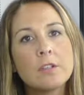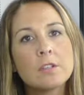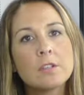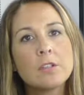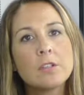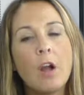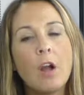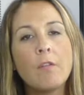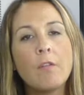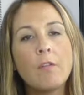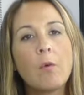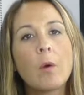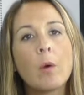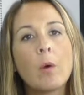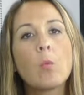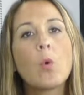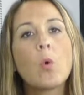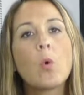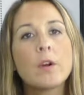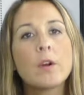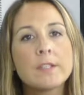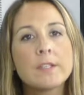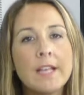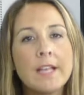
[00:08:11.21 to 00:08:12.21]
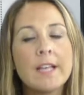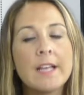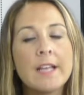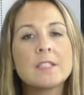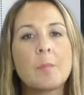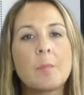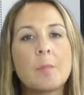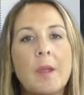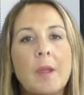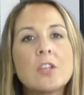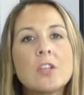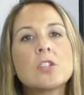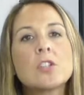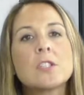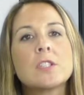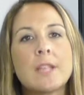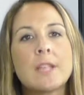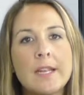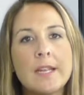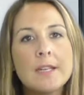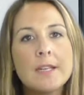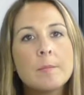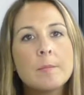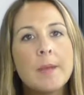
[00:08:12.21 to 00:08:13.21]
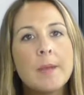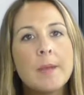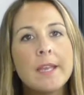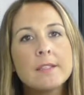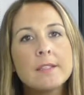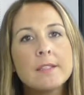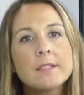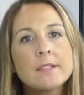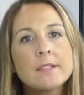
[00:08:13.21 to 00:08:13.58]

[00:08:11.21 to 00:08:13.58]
software works as a patient database,